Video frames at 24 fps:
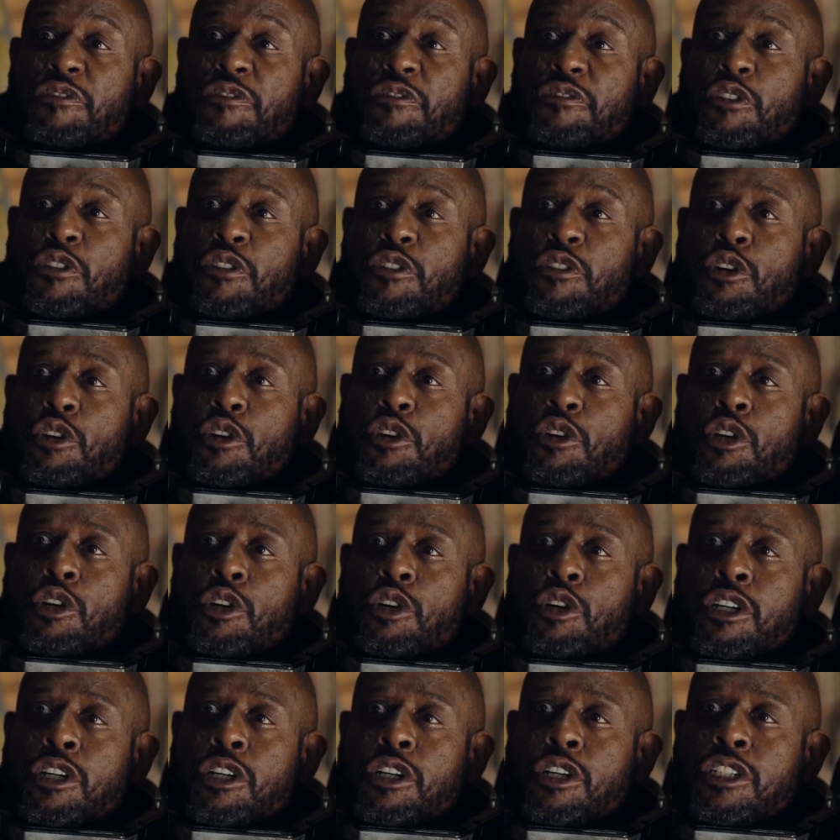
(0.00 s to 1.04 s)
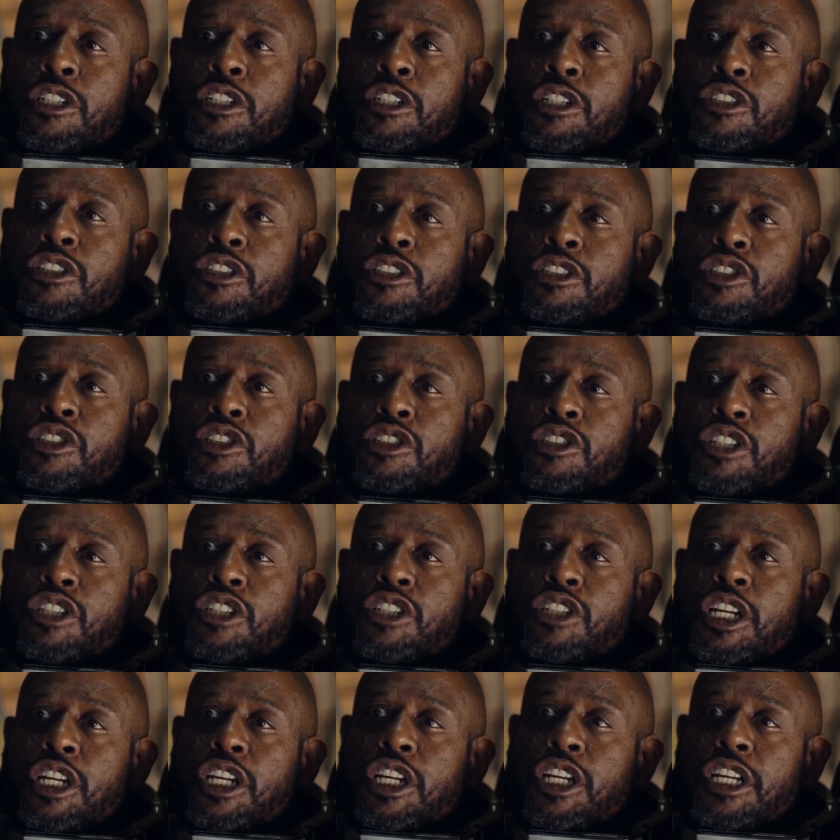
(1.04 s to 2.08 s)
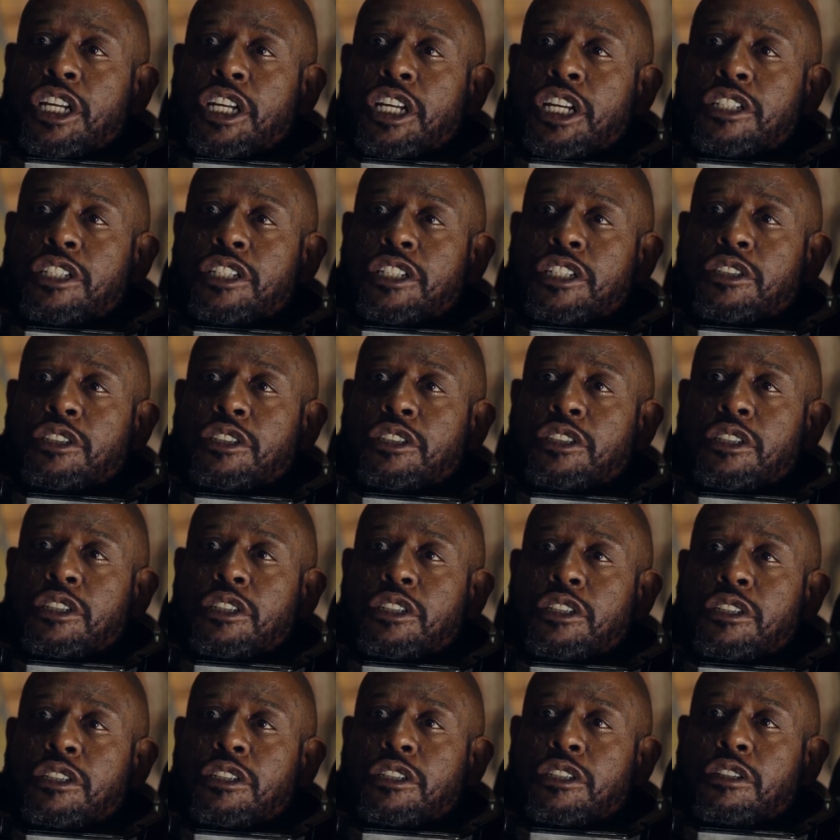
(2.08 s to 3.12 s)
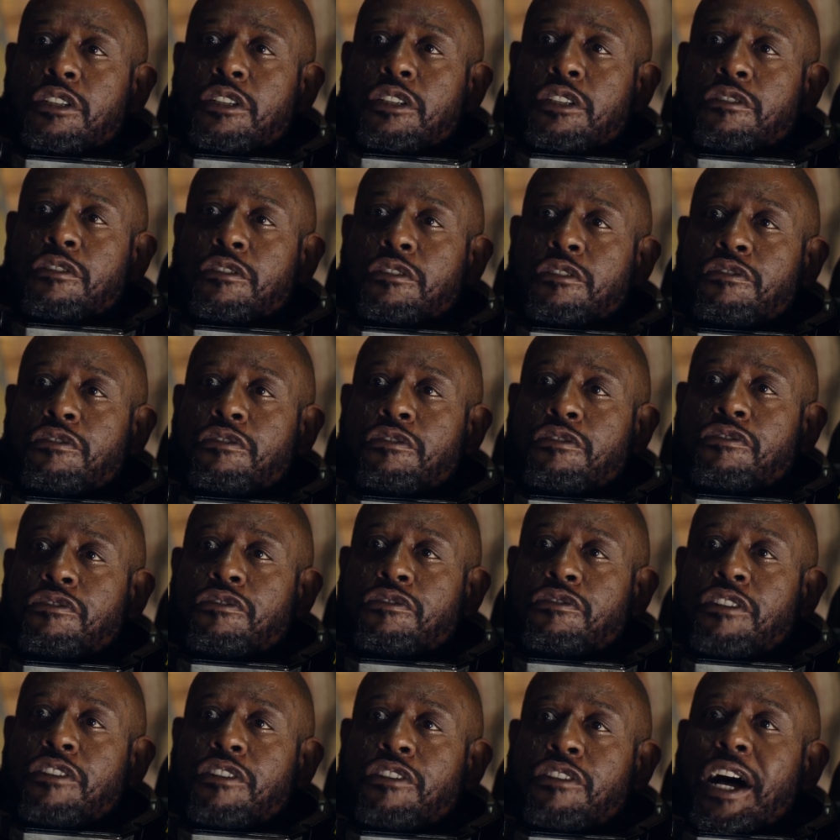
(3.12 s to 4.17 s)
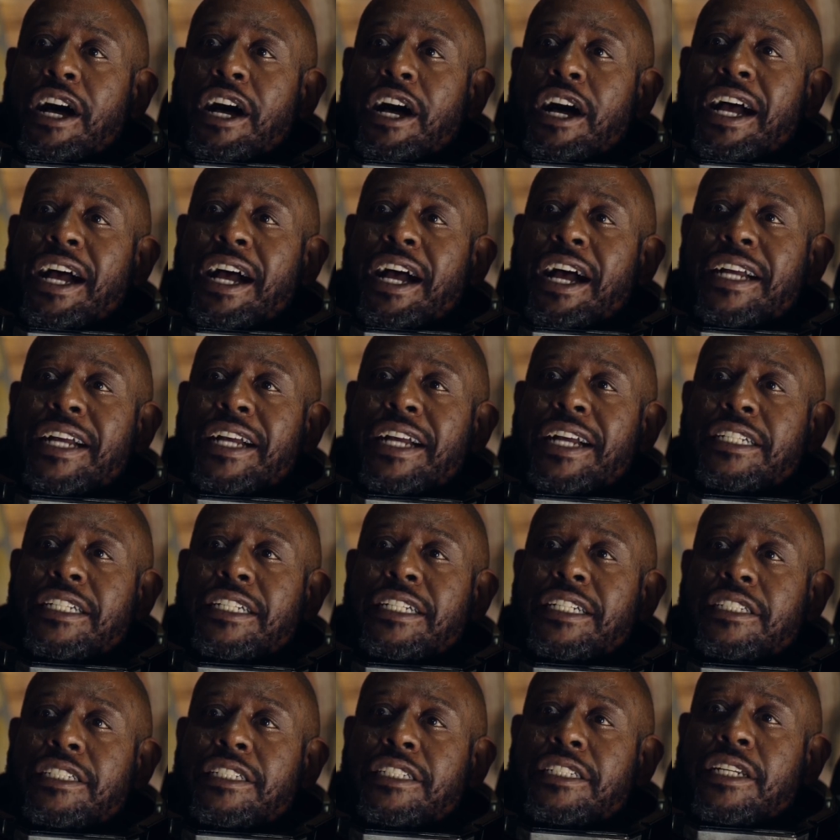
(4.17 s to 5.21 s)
"What will you do when they catch you?" and "What will you become?"